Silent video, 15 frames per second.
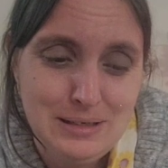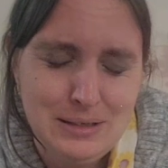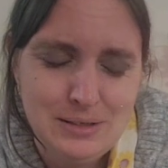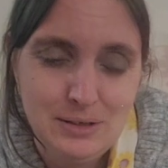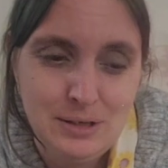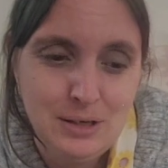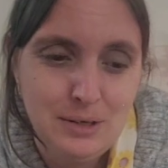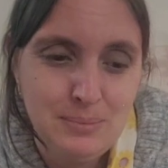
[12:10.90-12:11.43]

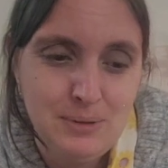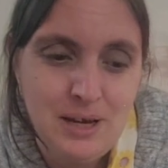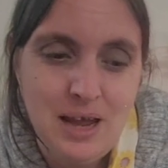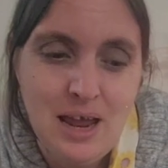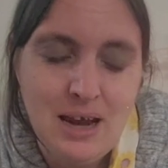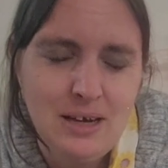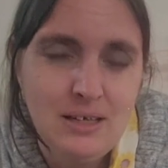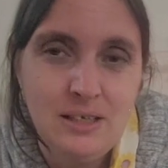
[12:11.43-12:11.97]
it could be
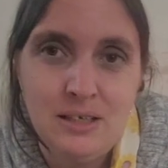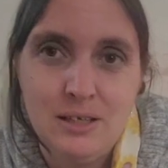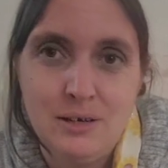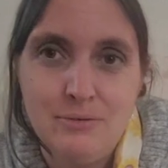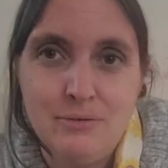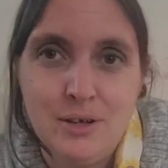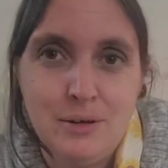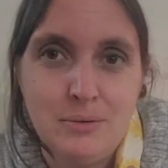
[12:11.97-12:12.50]
any
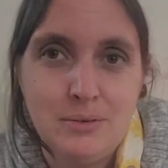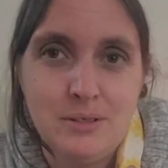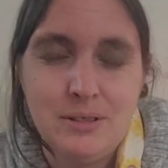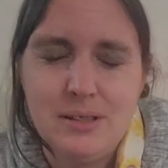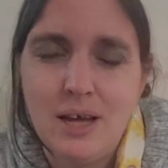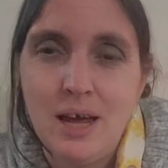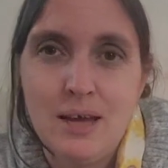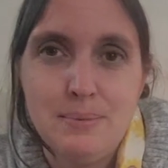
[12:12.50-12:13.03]
of those
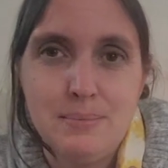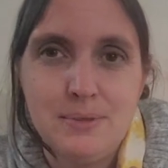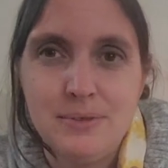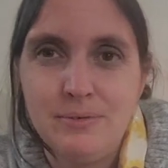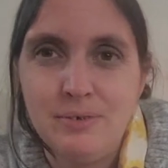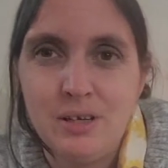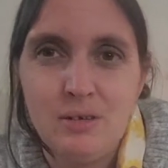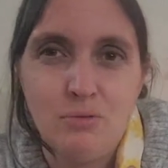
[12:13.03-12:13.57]
types
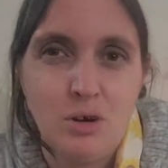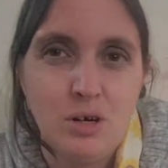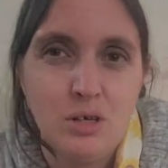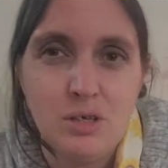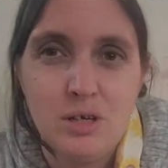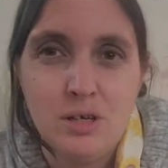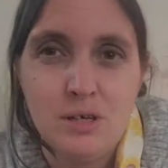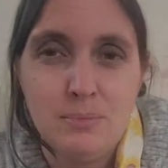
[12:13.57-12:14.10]
of like
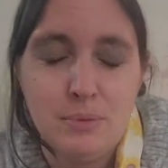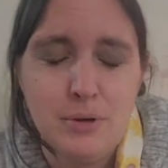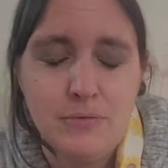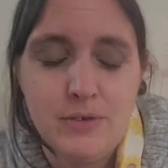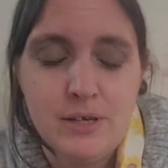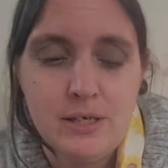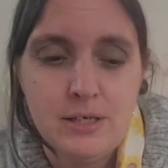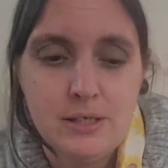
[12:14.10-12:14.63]
wrong turn
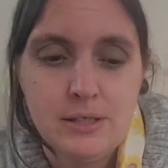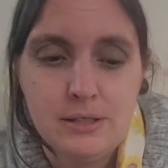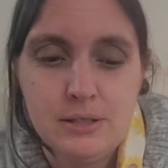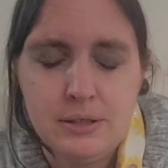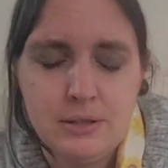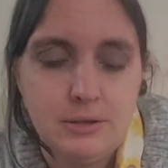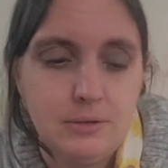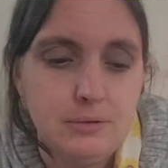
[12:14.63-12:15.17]
movies,
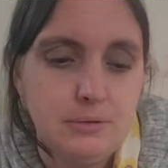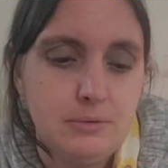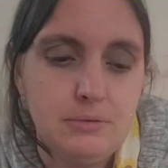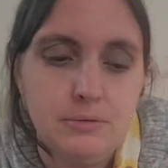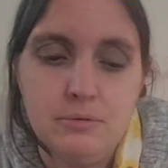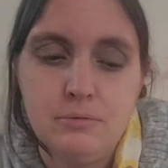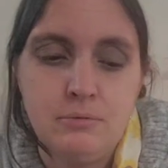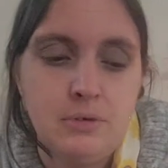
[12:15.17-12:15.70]
just
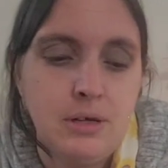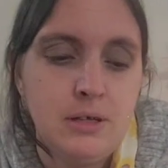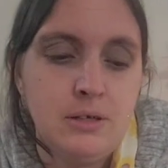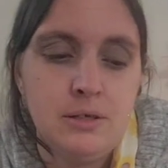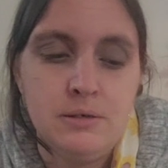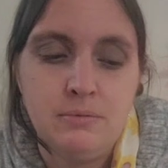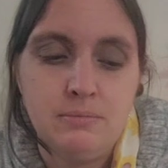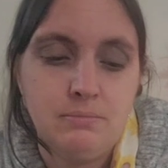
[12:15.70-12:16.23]
written
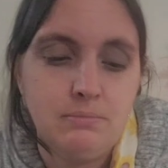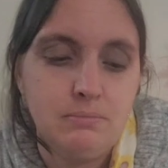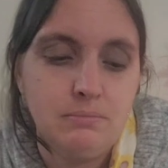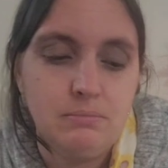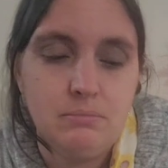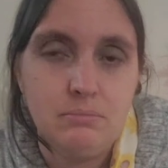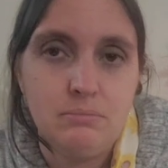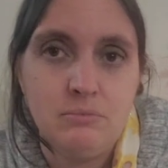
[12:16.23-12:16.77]
in
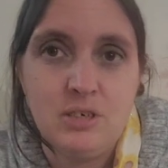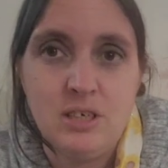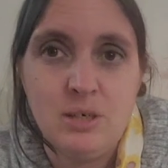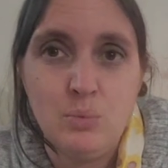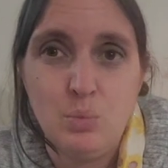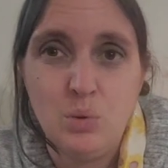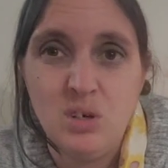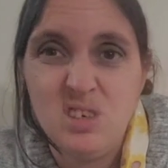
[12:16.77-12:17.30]

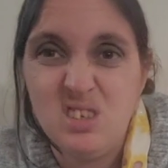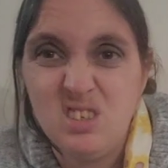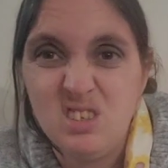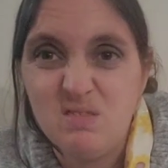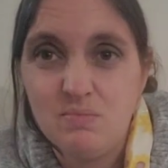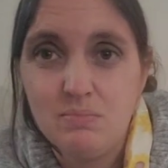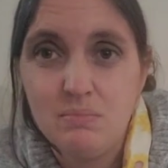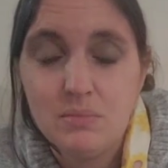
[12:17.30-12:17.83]
words.
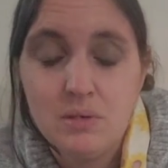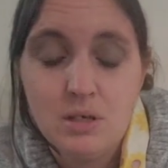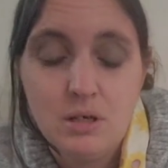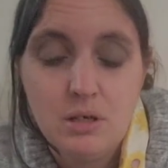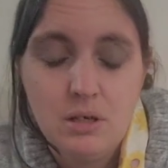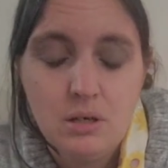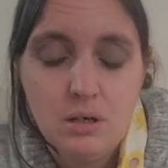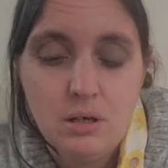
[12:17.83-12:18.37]

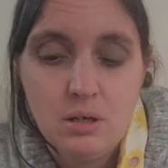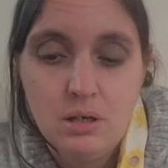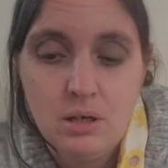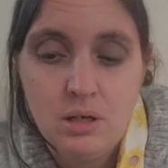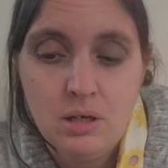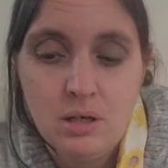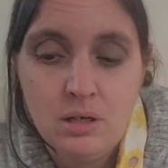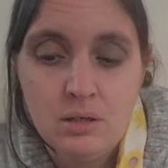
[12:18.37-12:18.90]

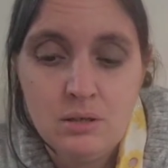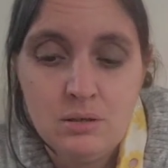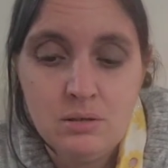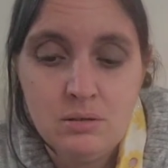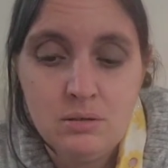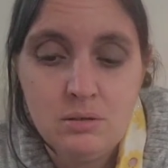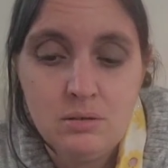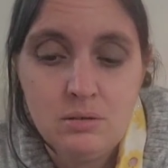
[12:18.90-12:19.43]

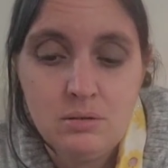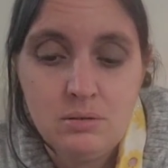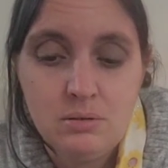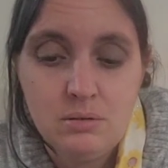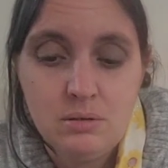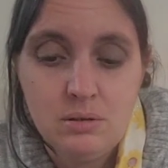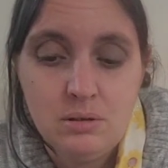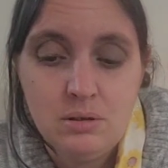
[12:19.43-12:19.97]
And
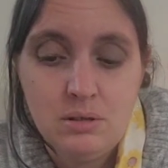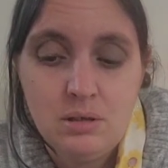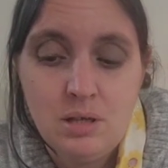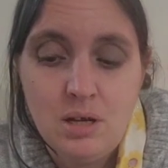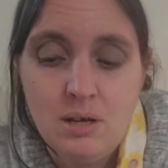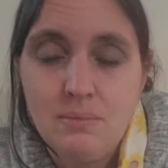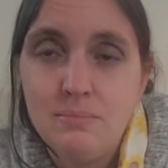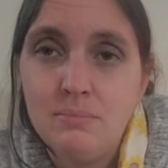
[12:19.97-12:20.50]

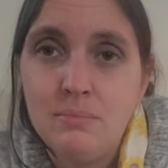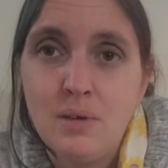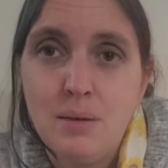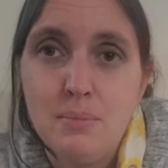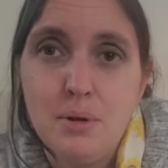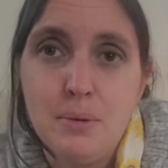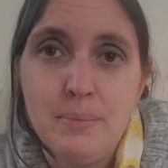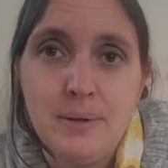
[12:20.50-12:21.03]
yeah,
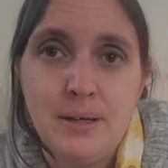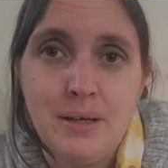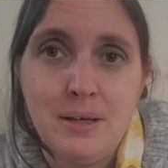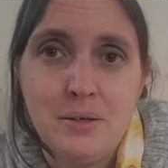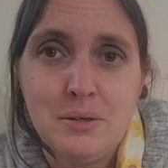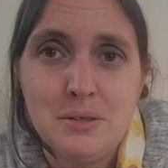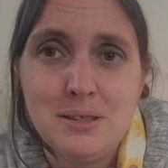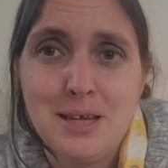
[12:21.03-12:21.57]
I'm hoping
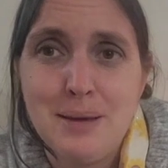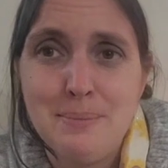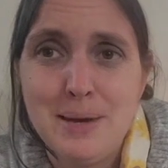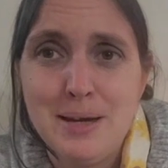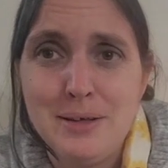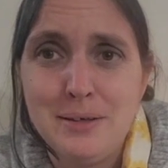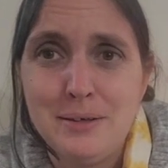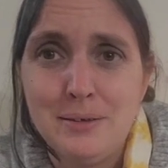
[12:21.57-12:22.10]
it does get
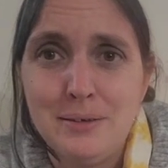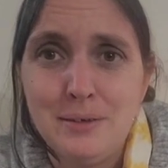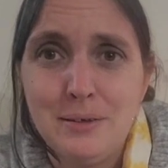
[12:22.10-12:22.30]
better.